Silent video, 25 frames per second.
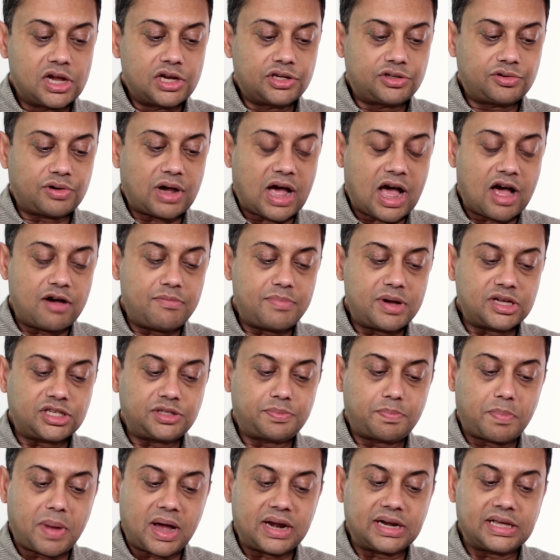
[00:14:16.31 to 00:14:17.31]
to how much
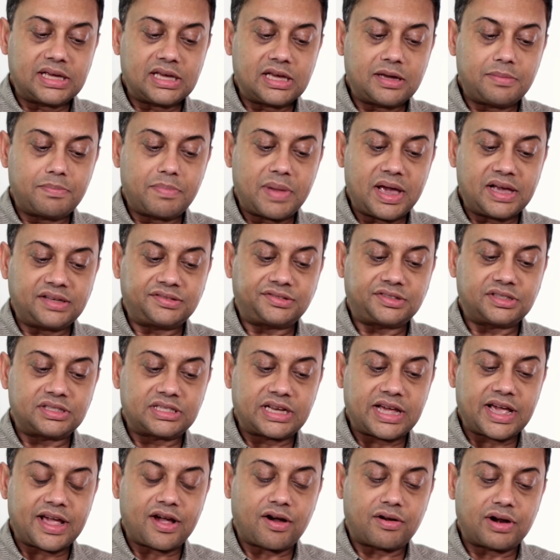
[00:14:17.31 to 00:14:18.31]
money he makes a
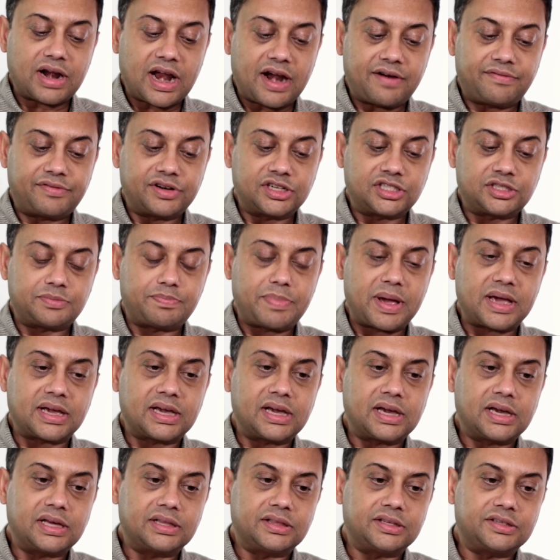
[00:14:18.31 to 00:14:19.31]
day on average
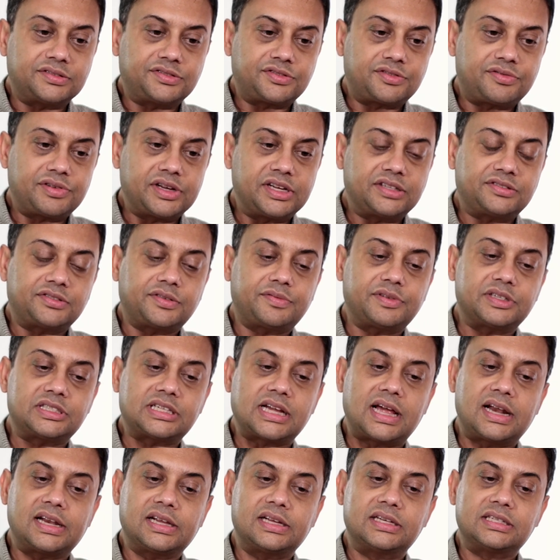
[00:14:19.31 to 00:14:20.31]
begging in the streets of
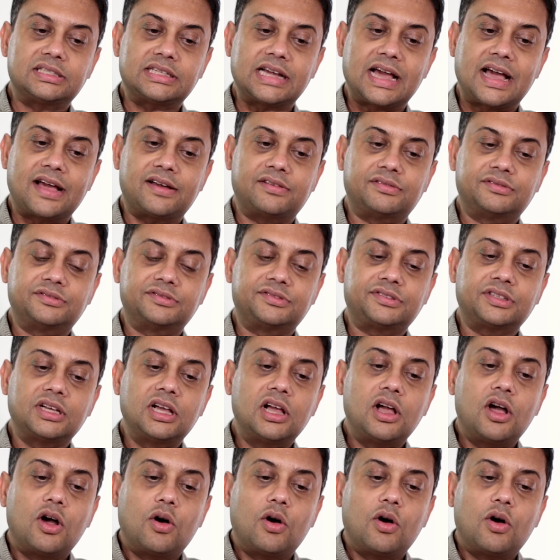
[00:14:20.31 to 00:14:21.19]
Italian towns,